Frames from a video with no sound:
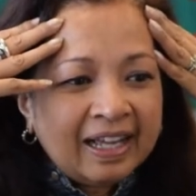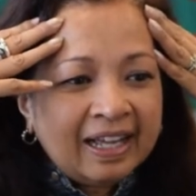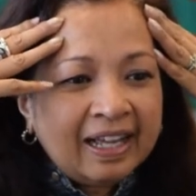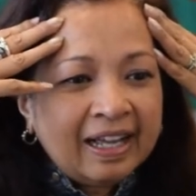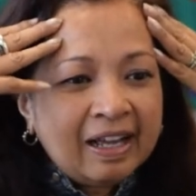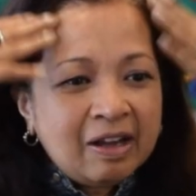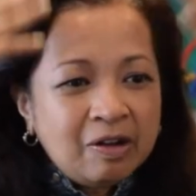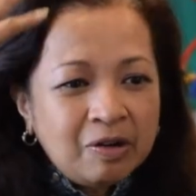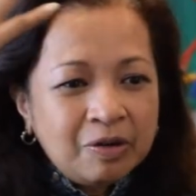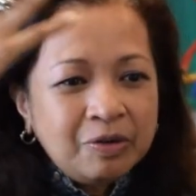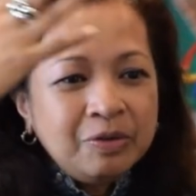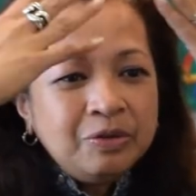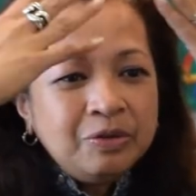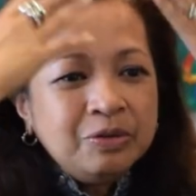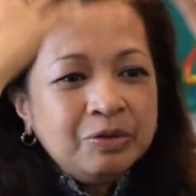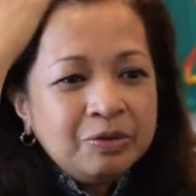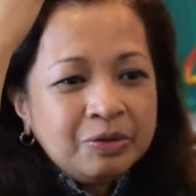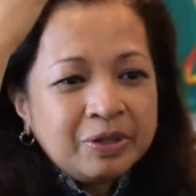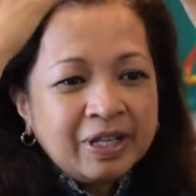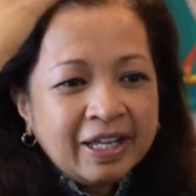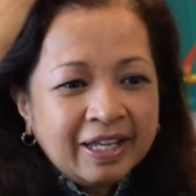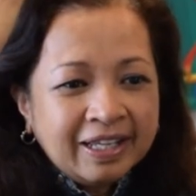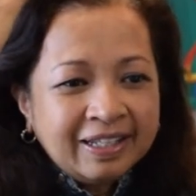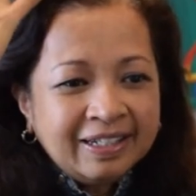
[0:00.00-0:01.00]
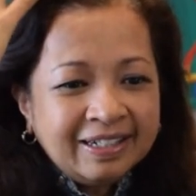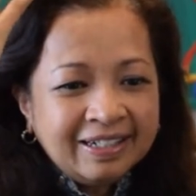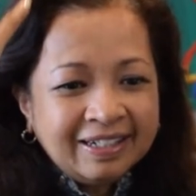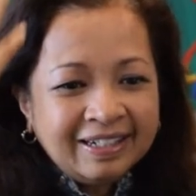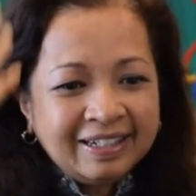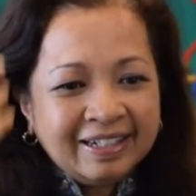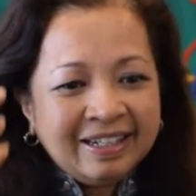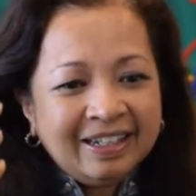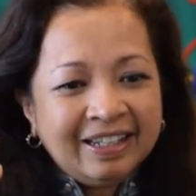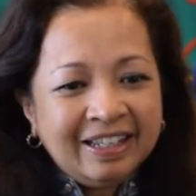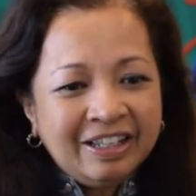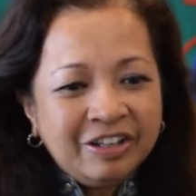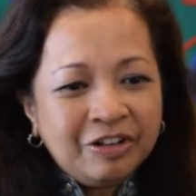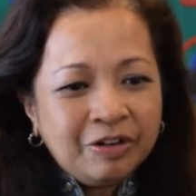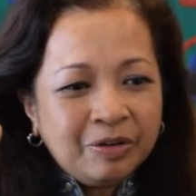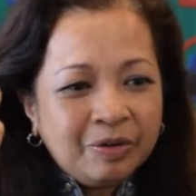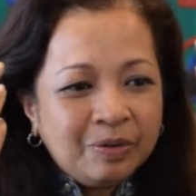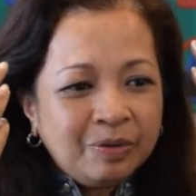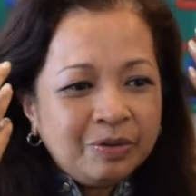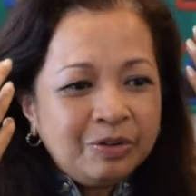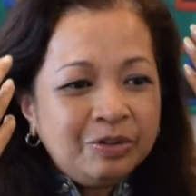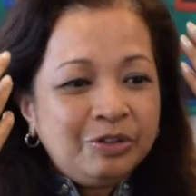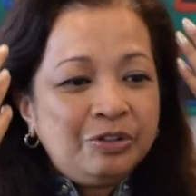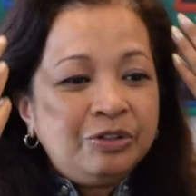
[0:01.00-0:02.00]
how you can, you
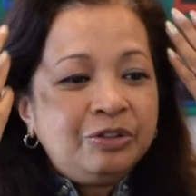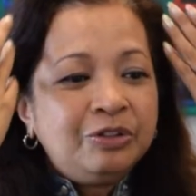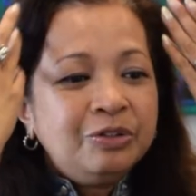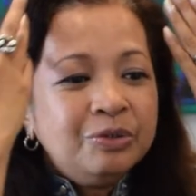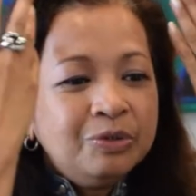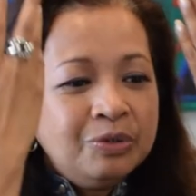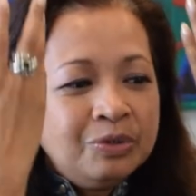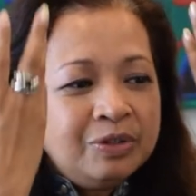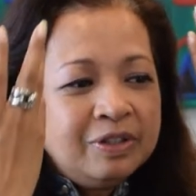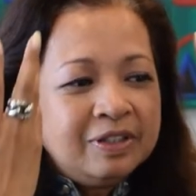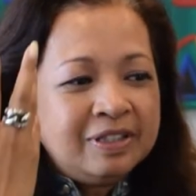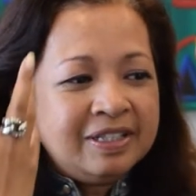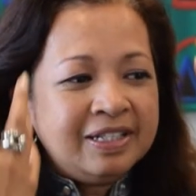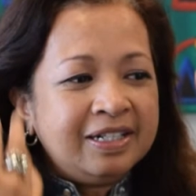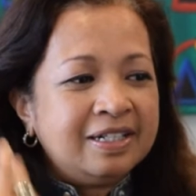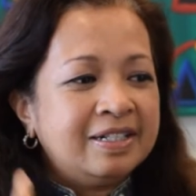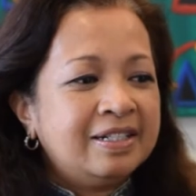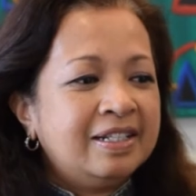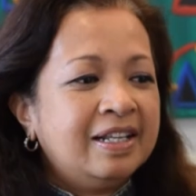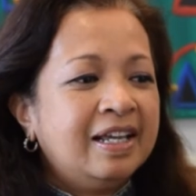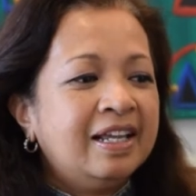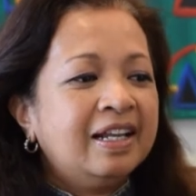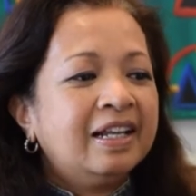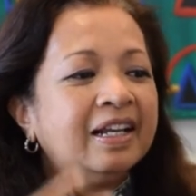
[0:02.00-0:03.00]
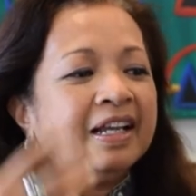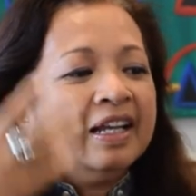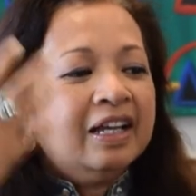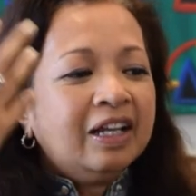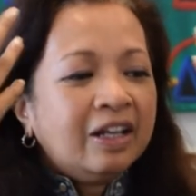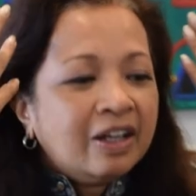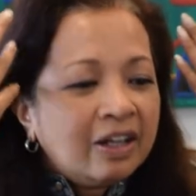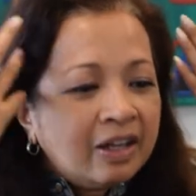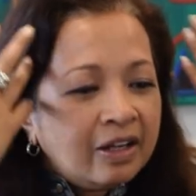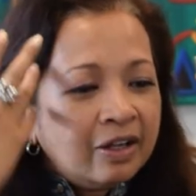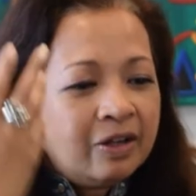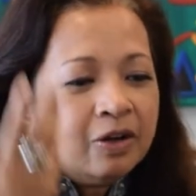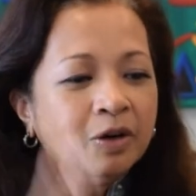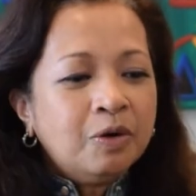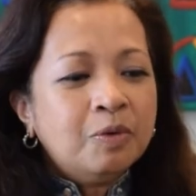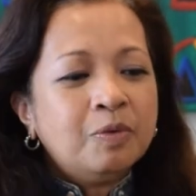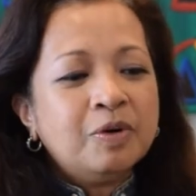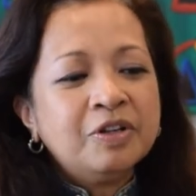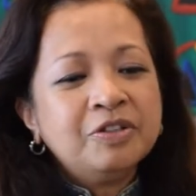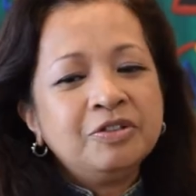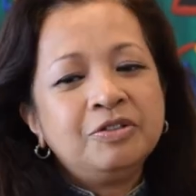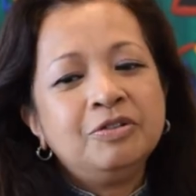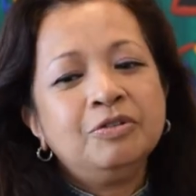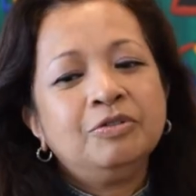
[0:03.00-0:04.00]
know, do the things that God
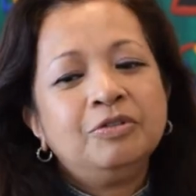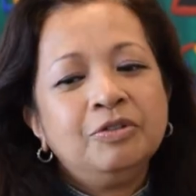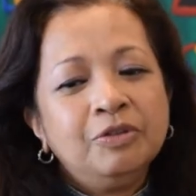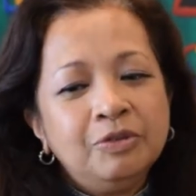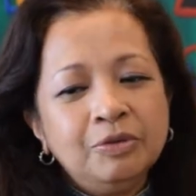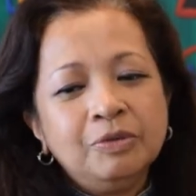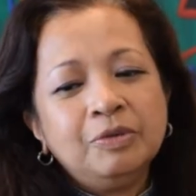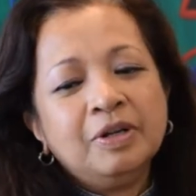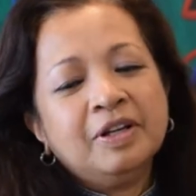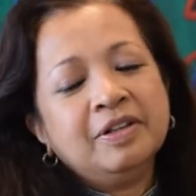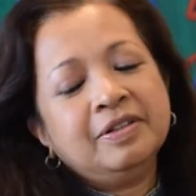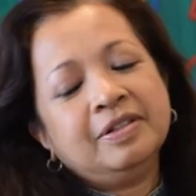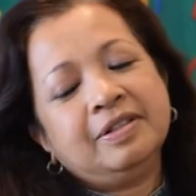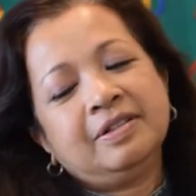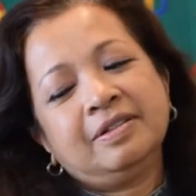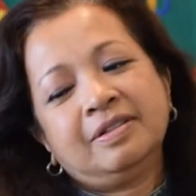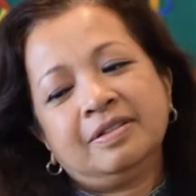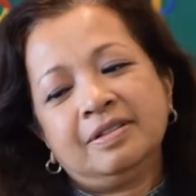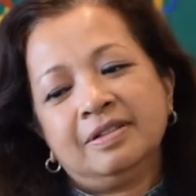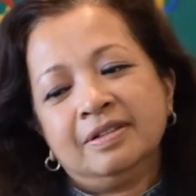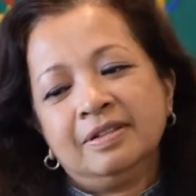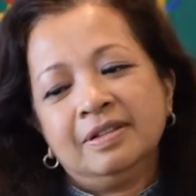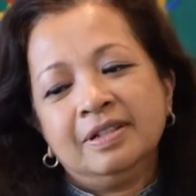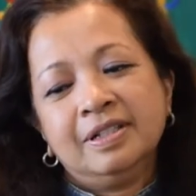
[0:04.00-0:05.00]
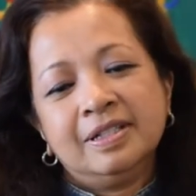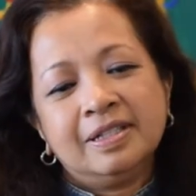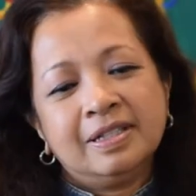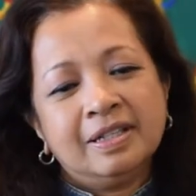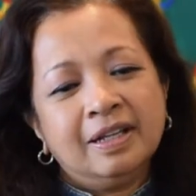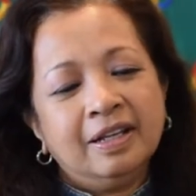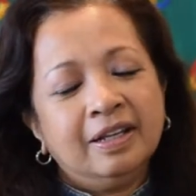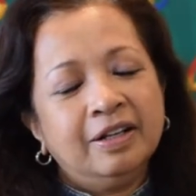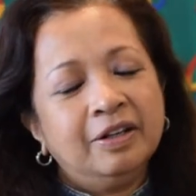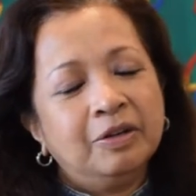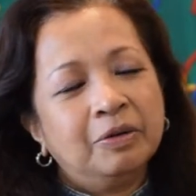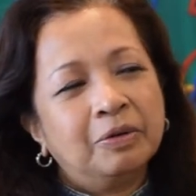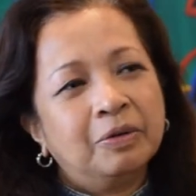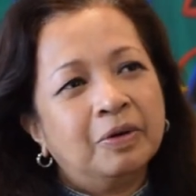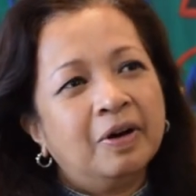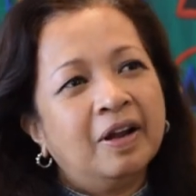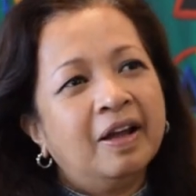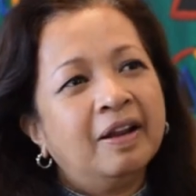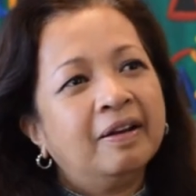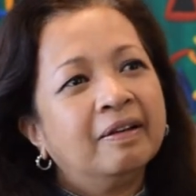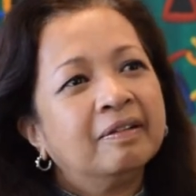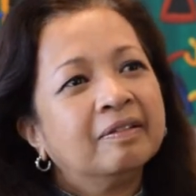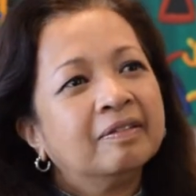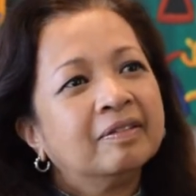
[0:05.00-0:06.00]
wants you to do as listed in the
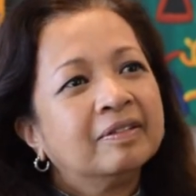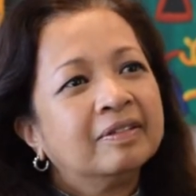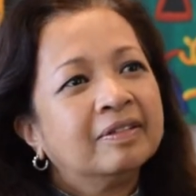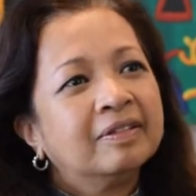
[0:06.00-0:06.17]
Quran.